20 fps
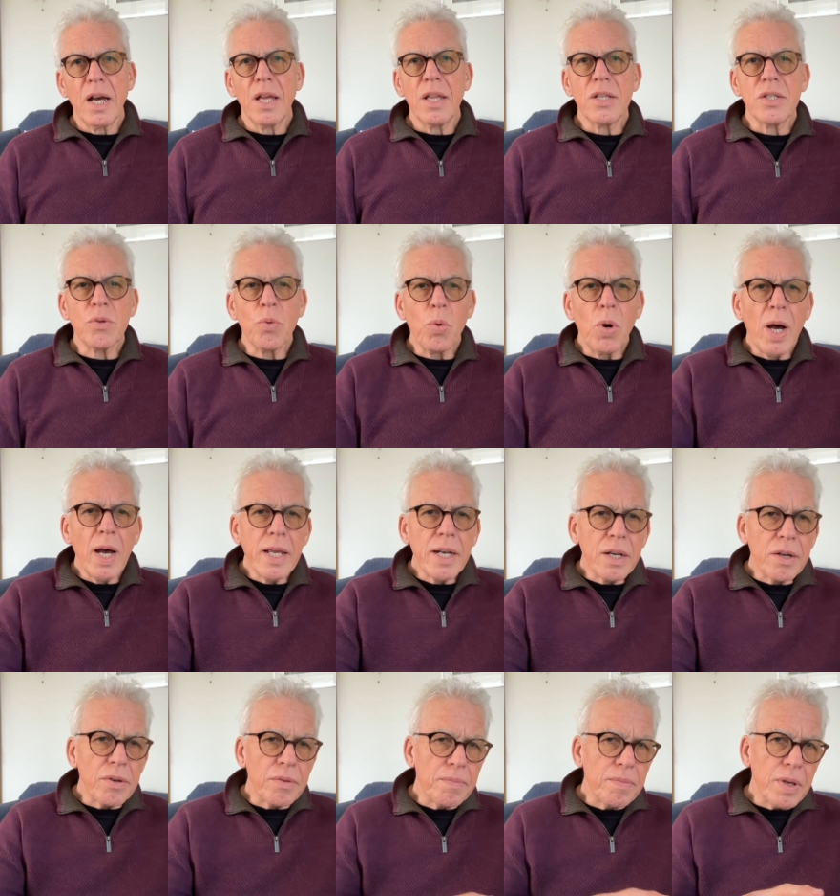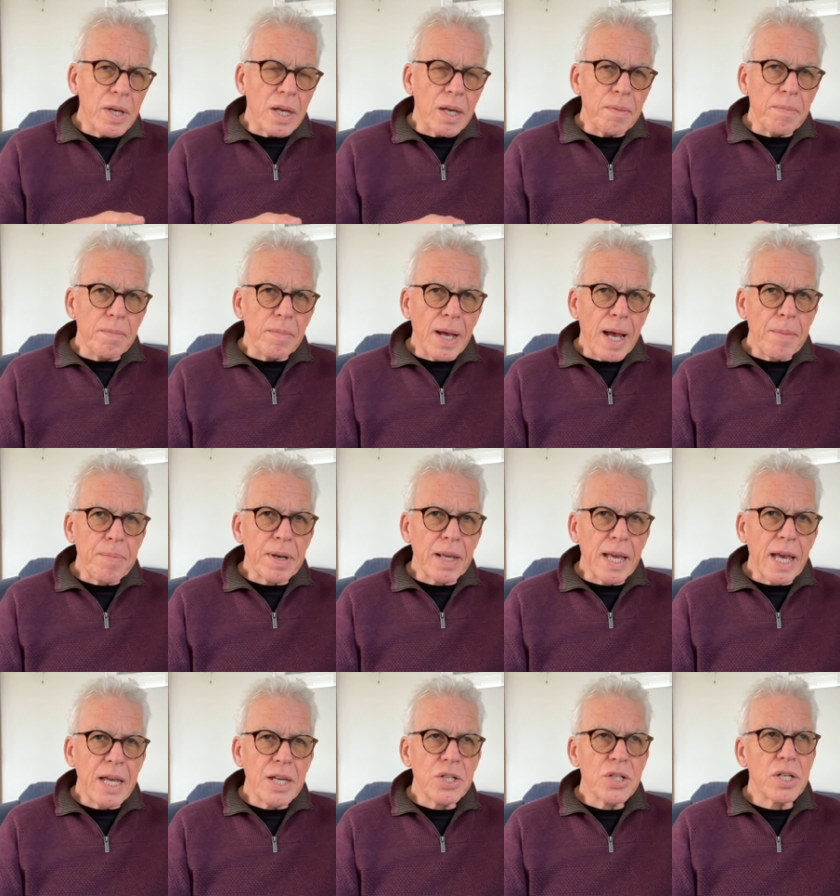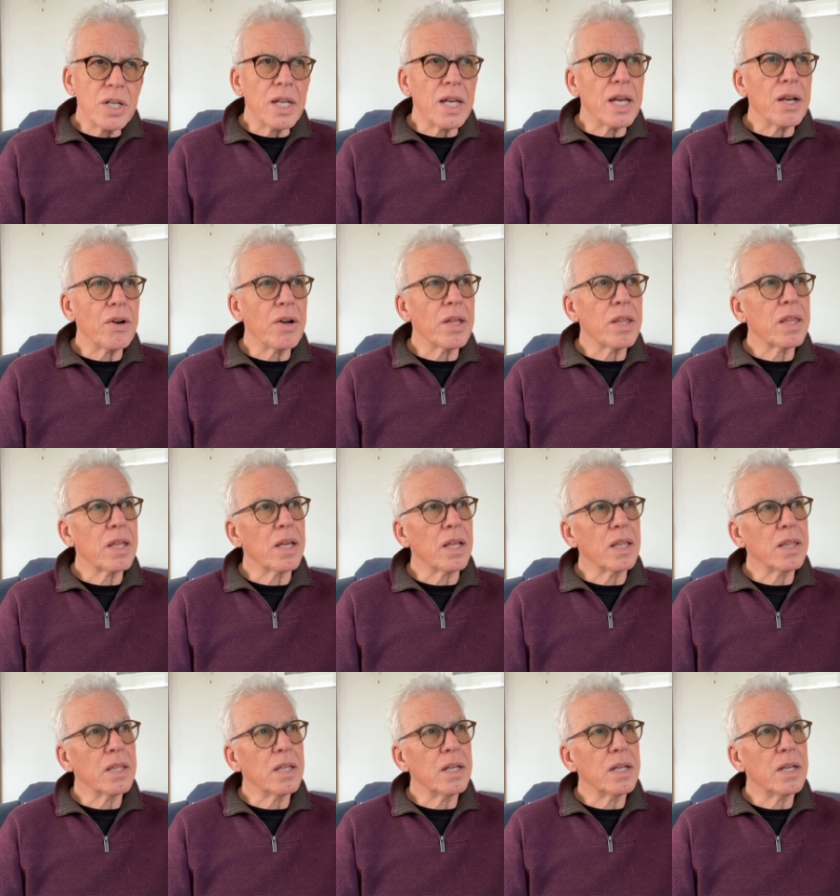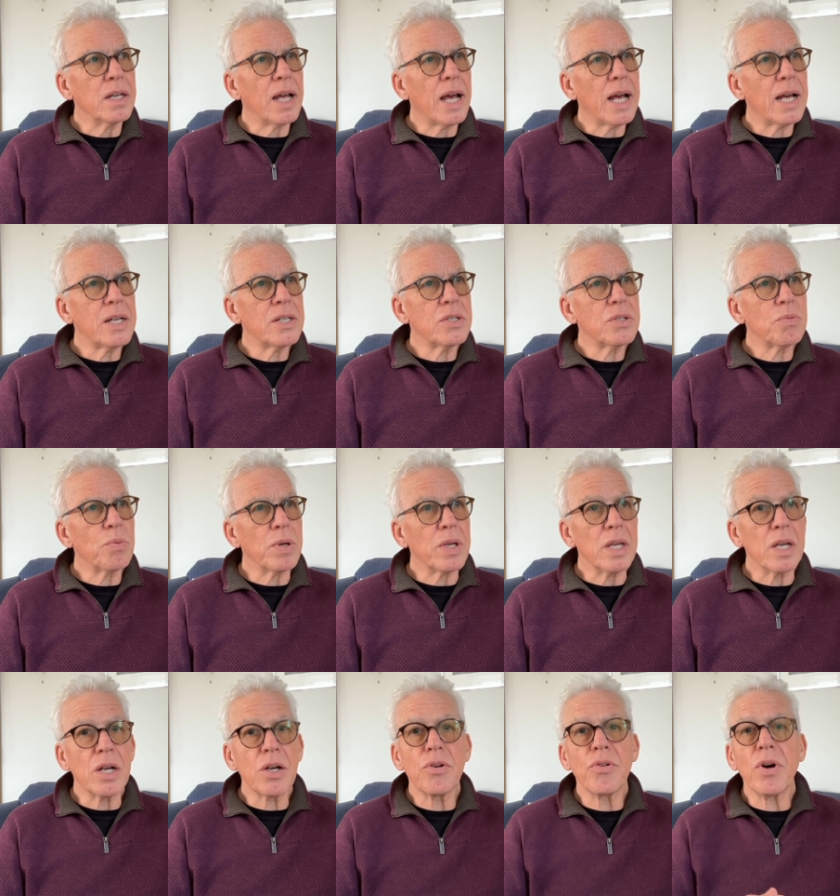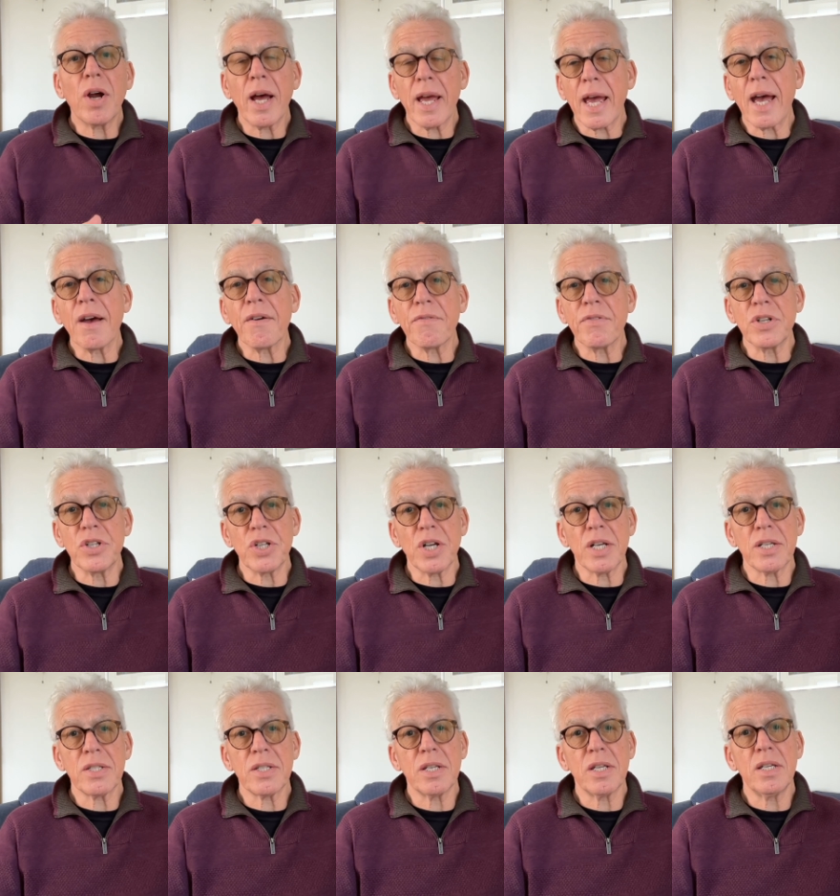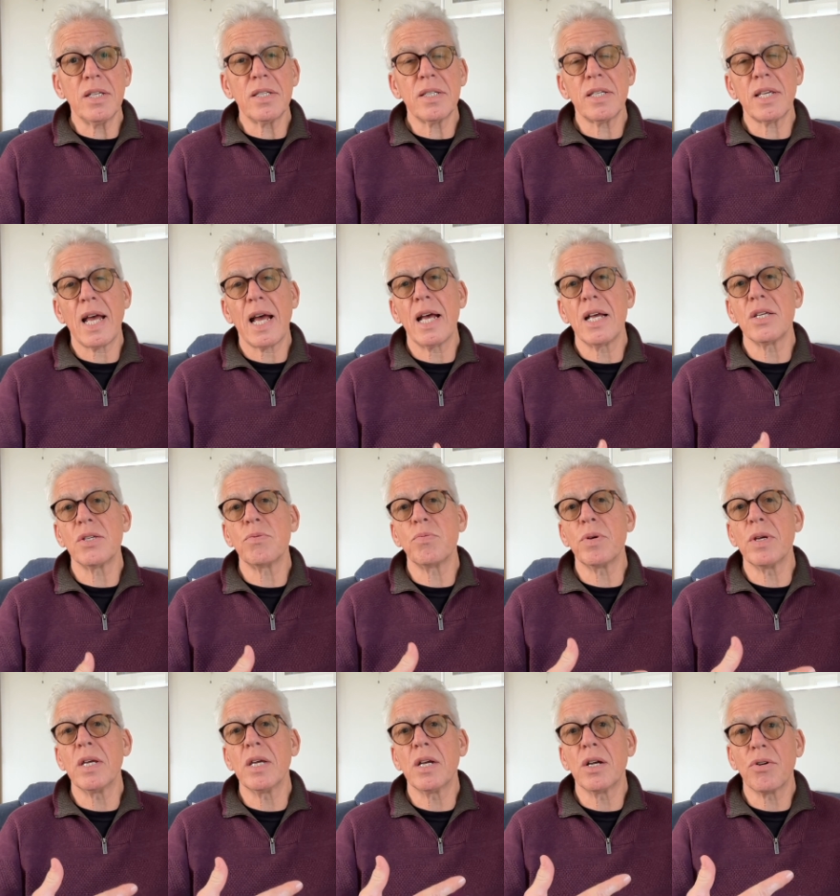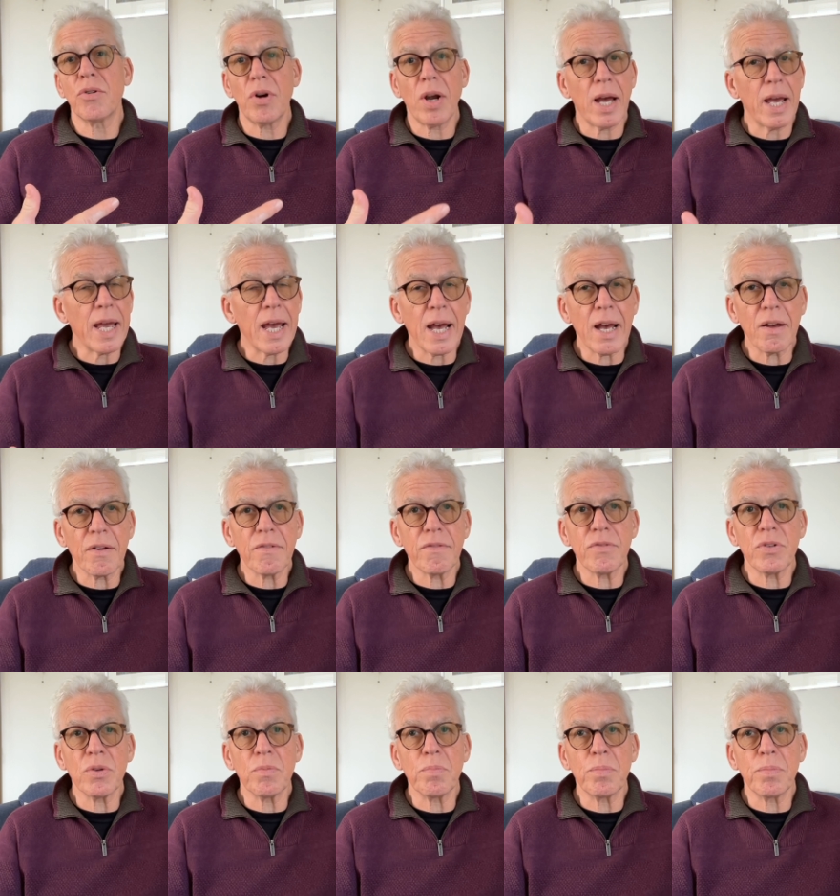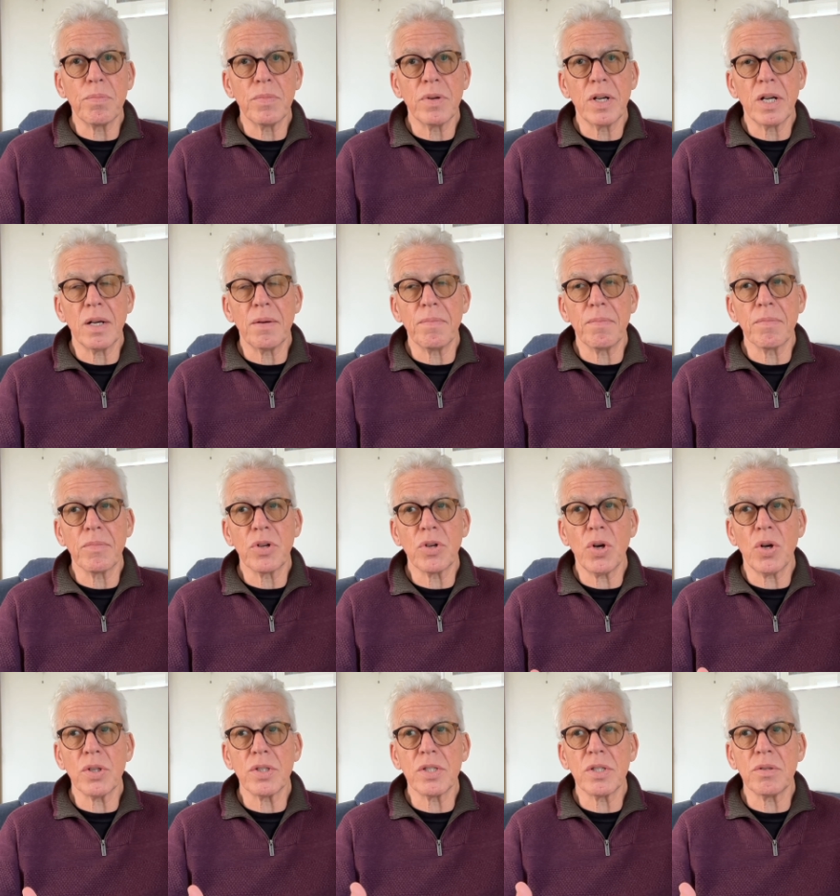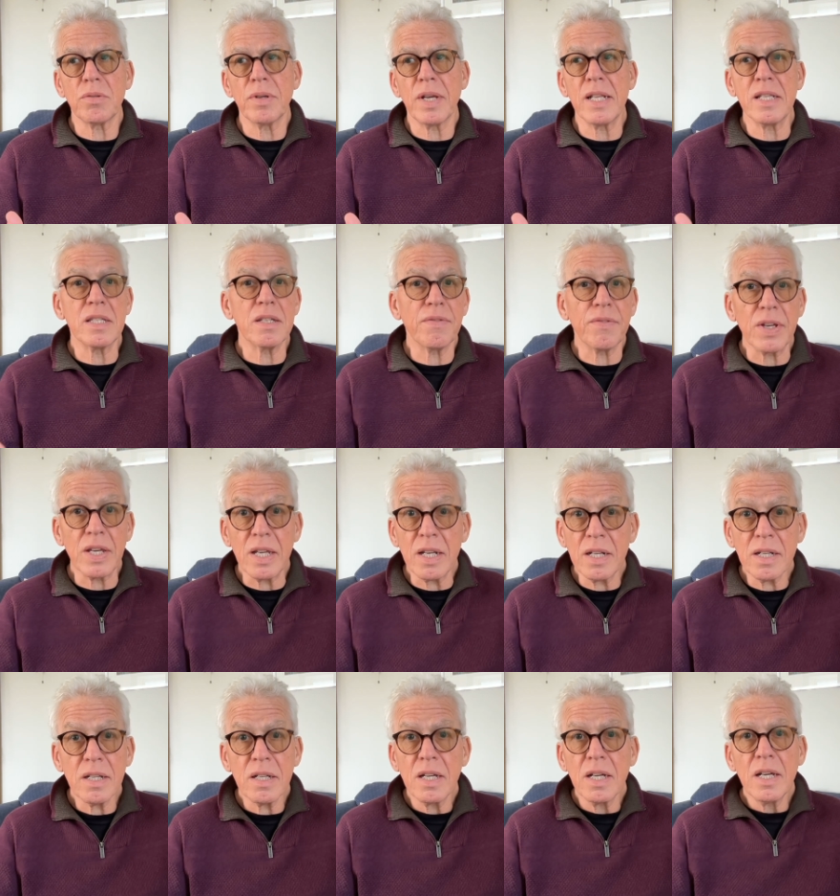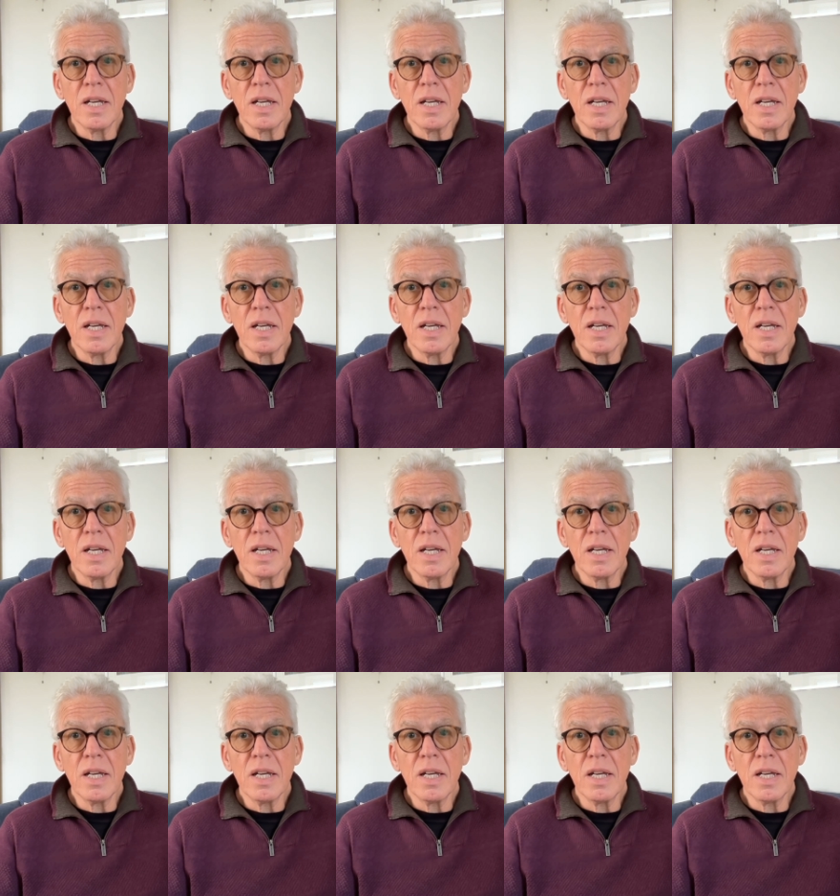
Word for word: There's a wider um, application here, I think, that as we cry out for justice, as we cry out for um, God to intervene